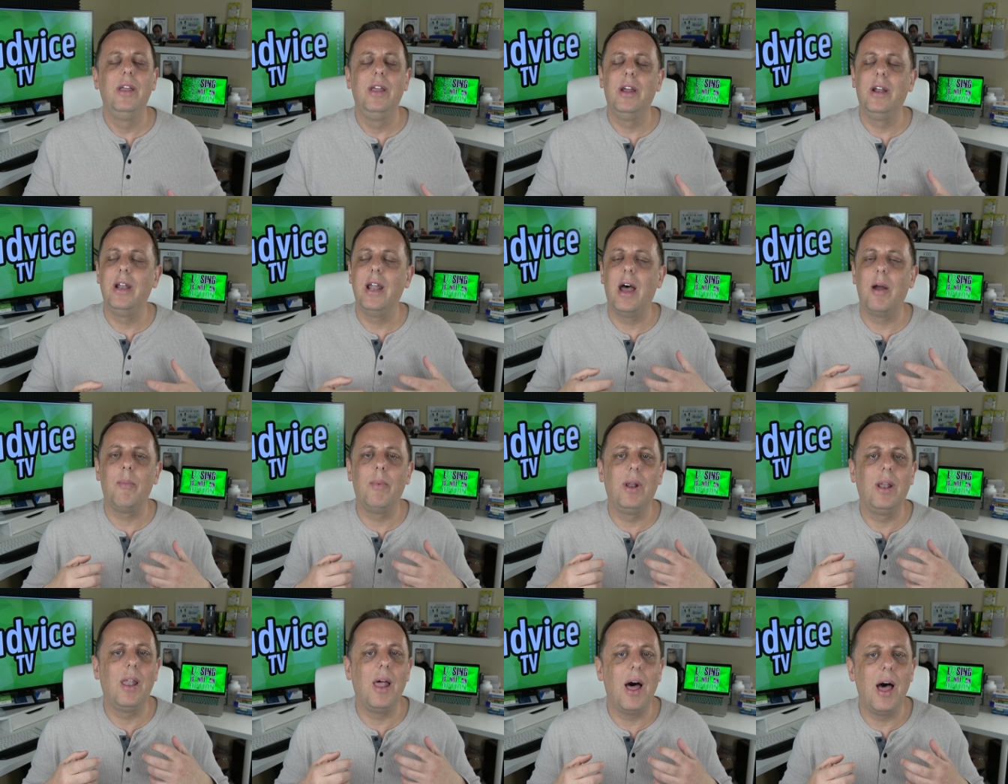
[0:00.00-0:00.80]
You're
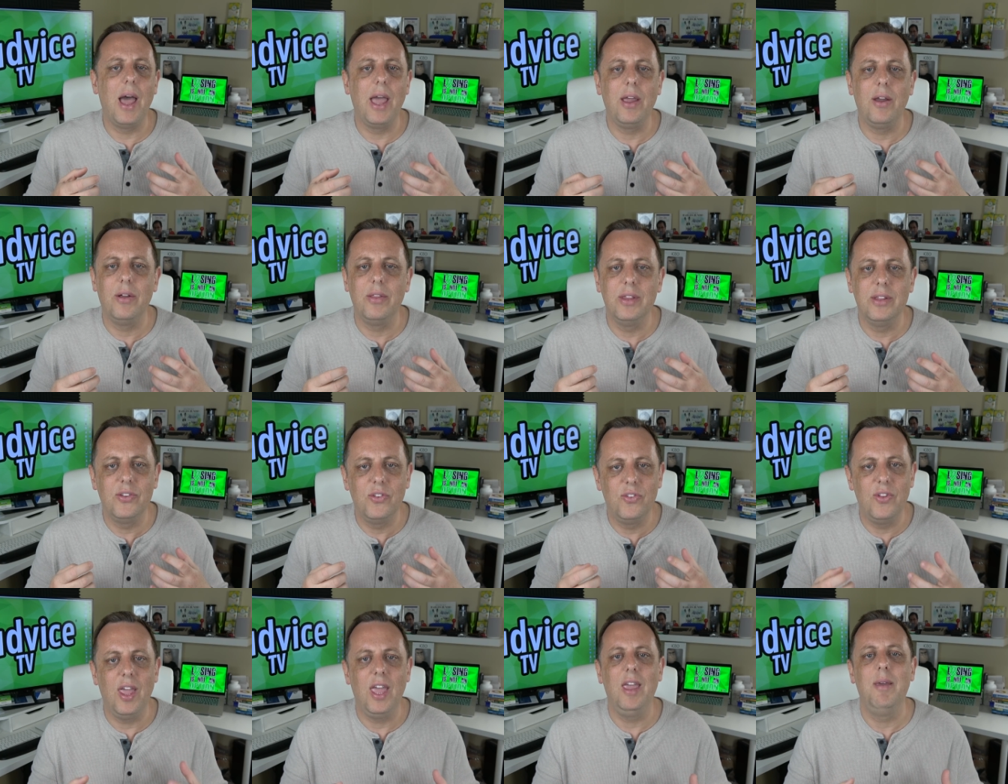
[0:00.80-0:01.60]
not relying on the
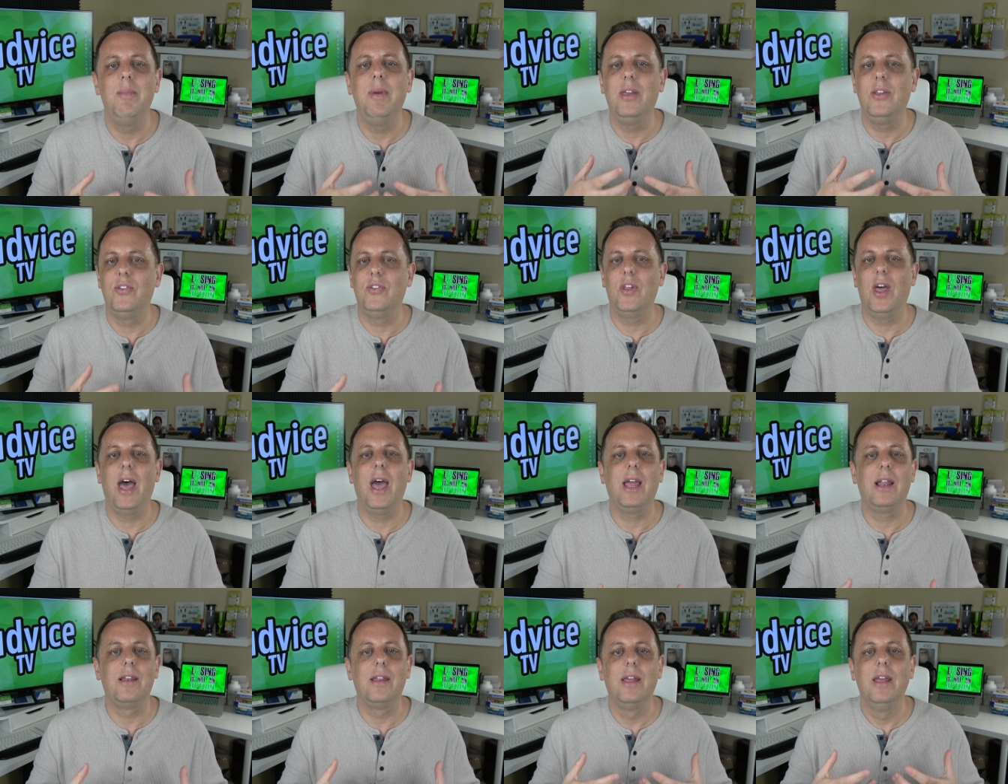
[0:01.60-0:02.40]
same
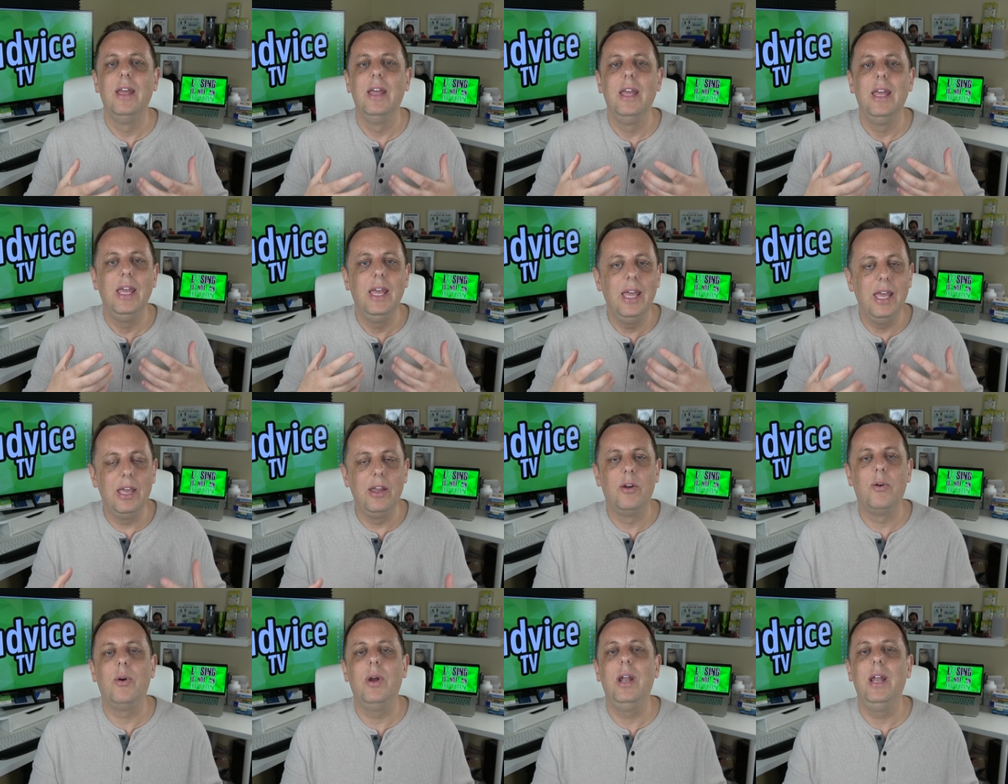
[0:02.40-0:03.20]
exact
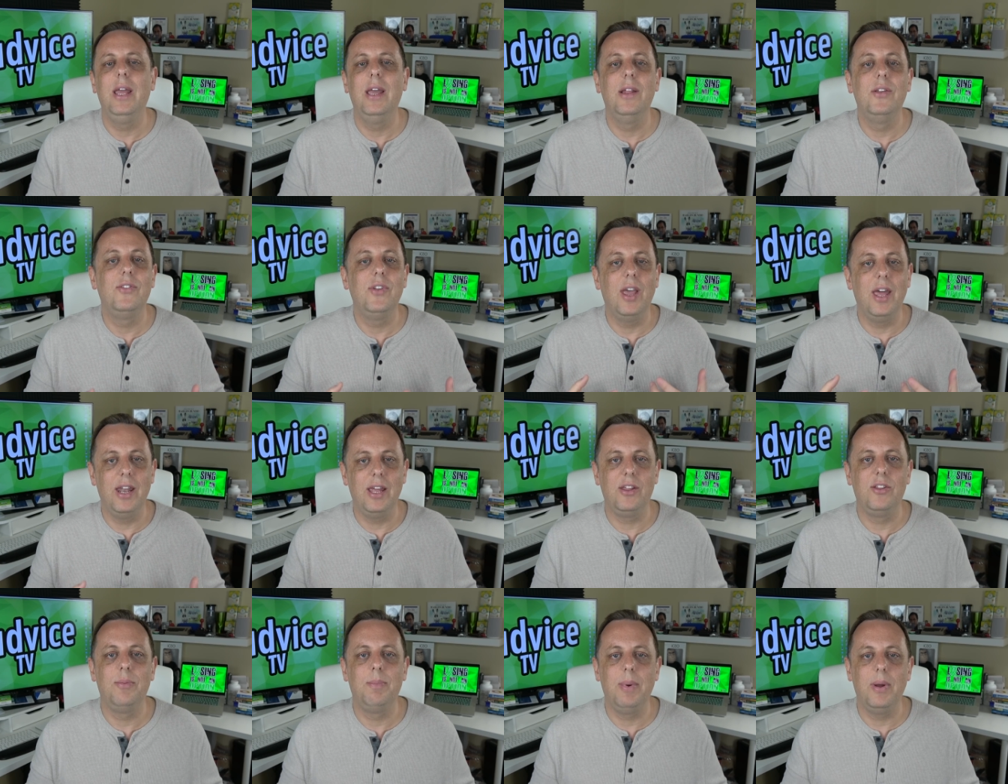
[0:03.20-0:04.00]
ingredients
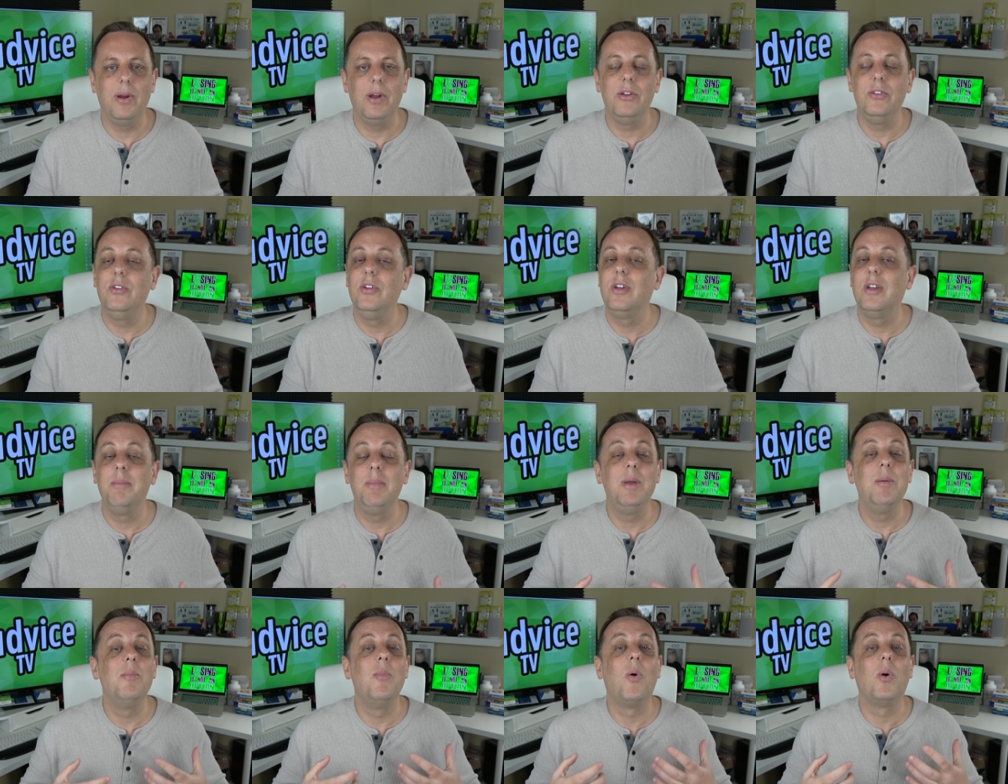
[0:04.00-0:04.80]
and experience. You
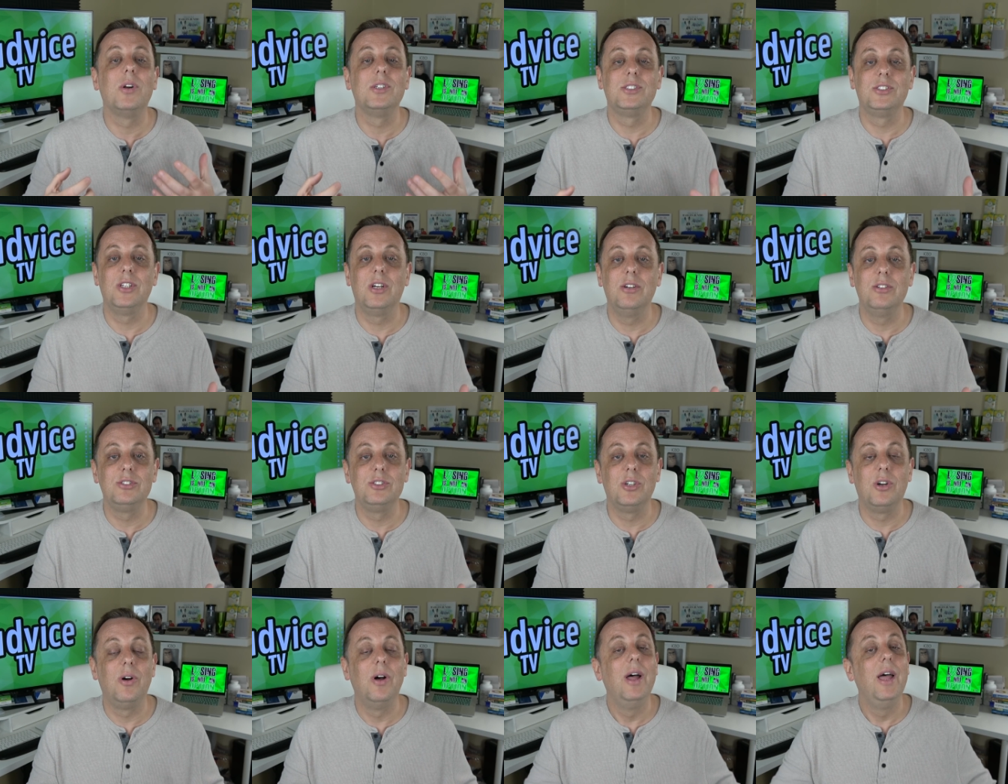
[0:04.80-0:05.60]
can be more
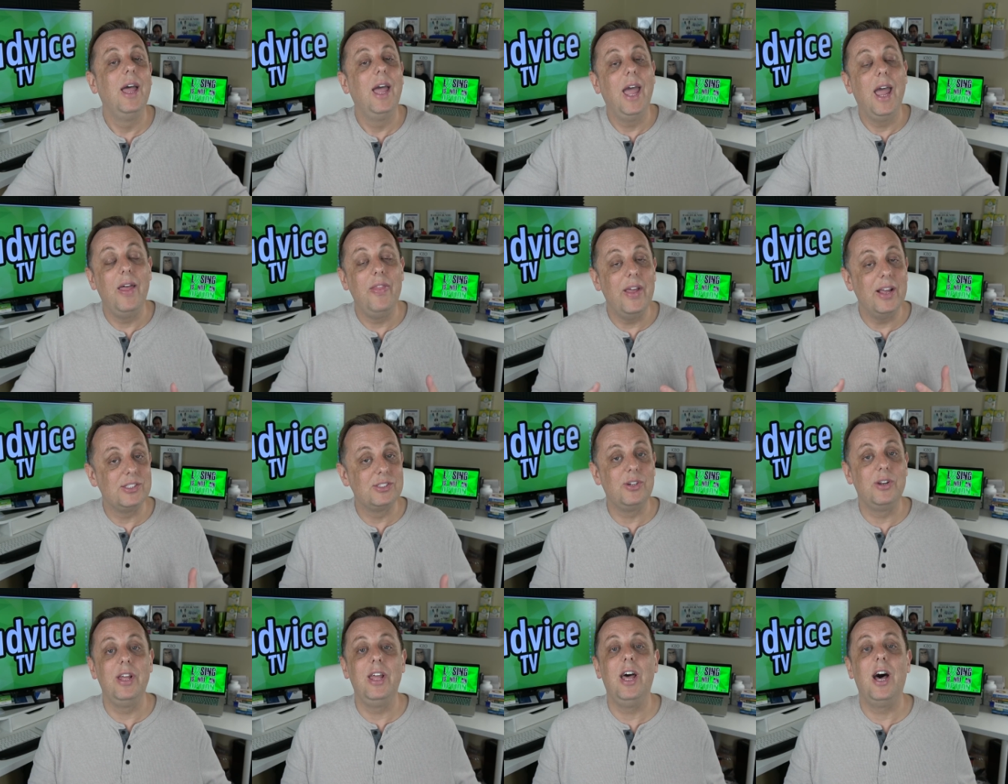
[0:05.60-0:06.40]
social, and
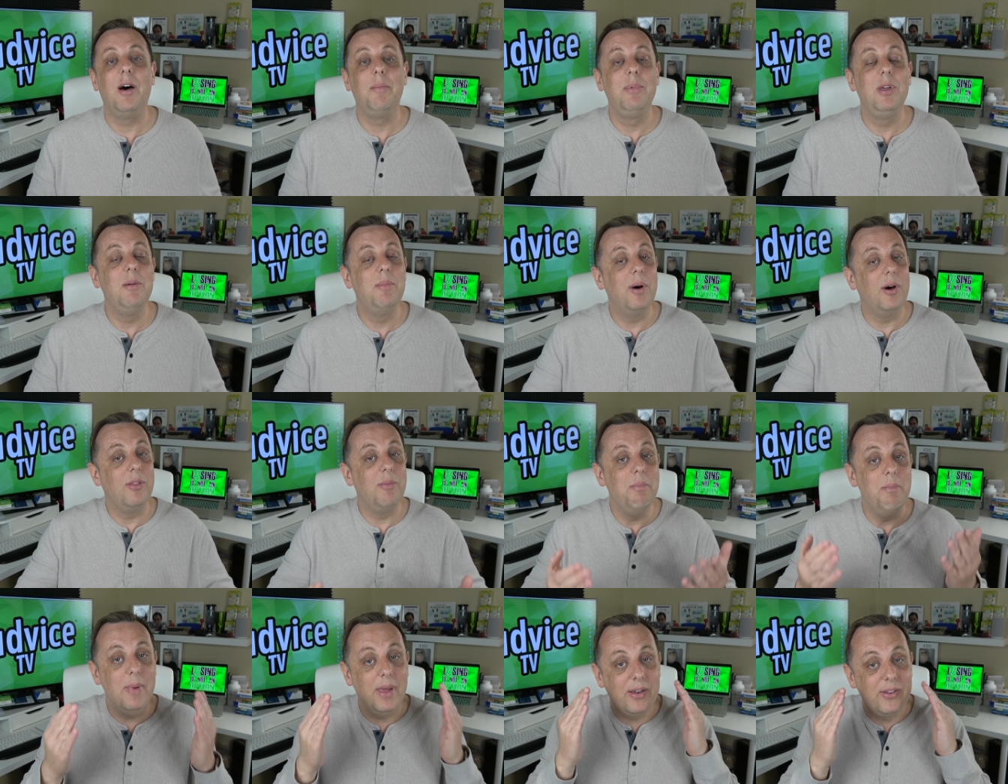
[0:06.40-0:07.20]
that's going to help you
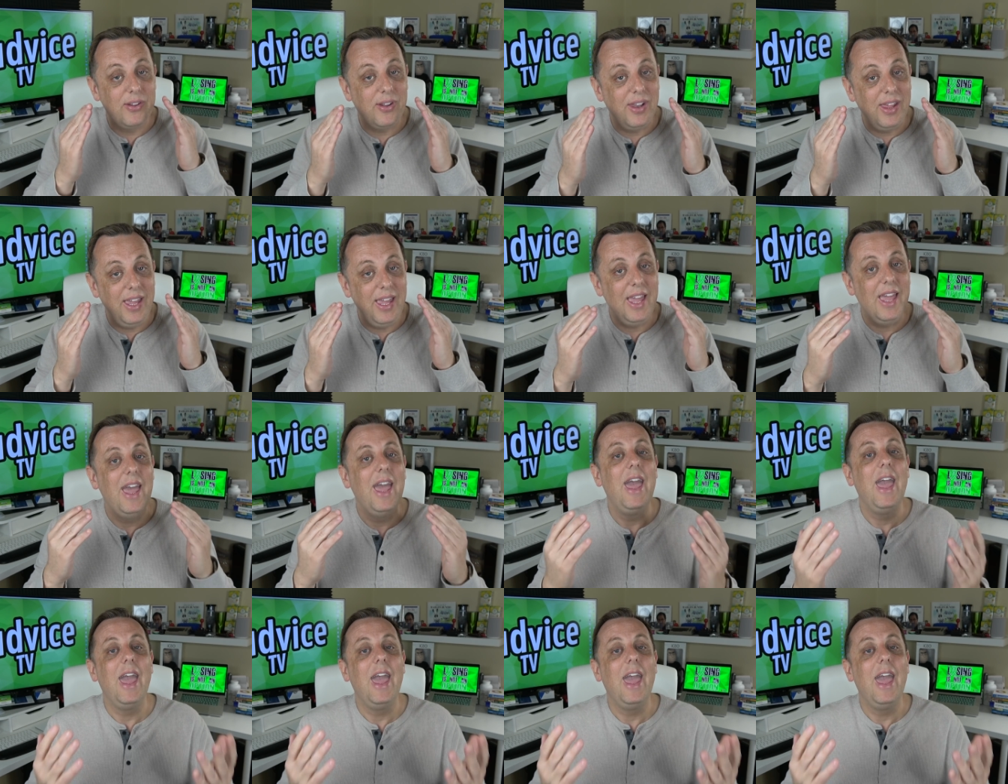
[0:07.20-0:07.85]
both mentally